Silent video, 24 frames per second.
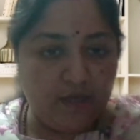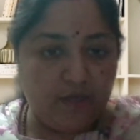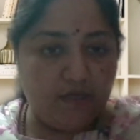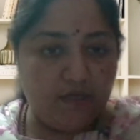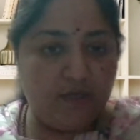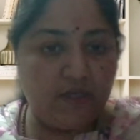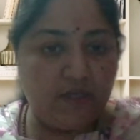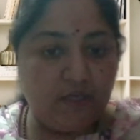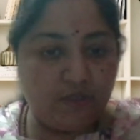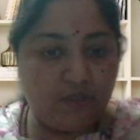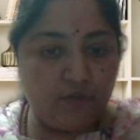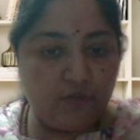
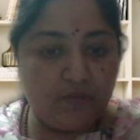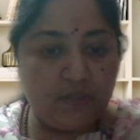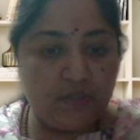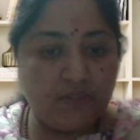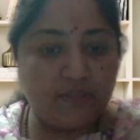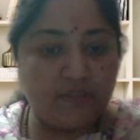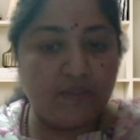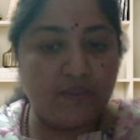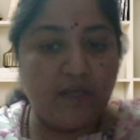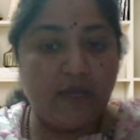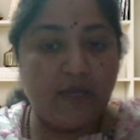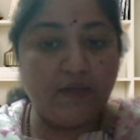day-to-day
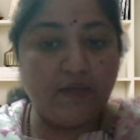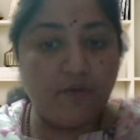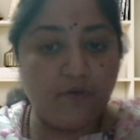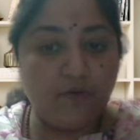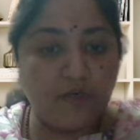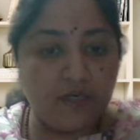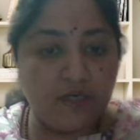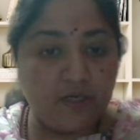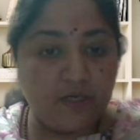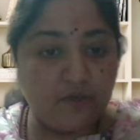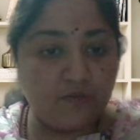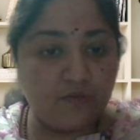scenario,
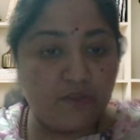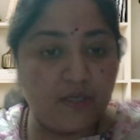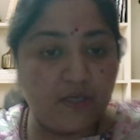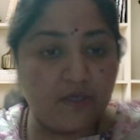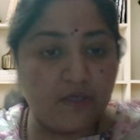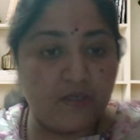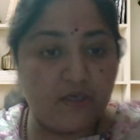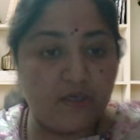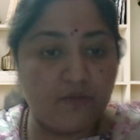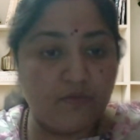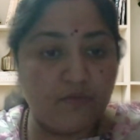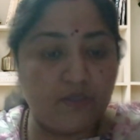into their
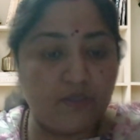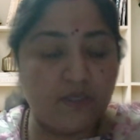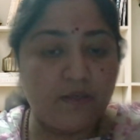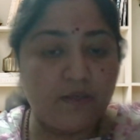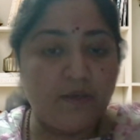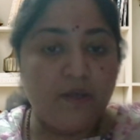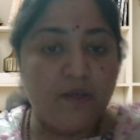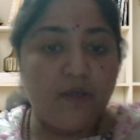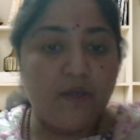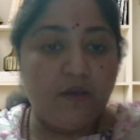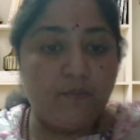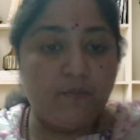day-to-day
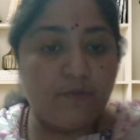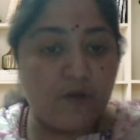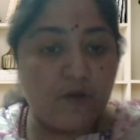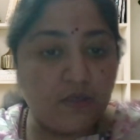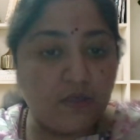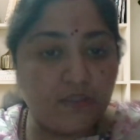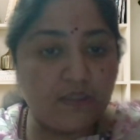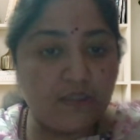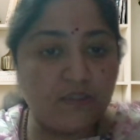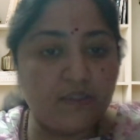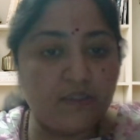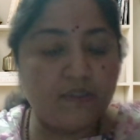
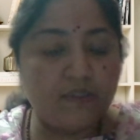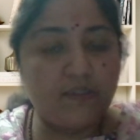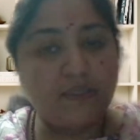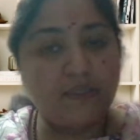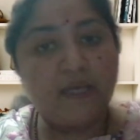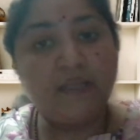processes,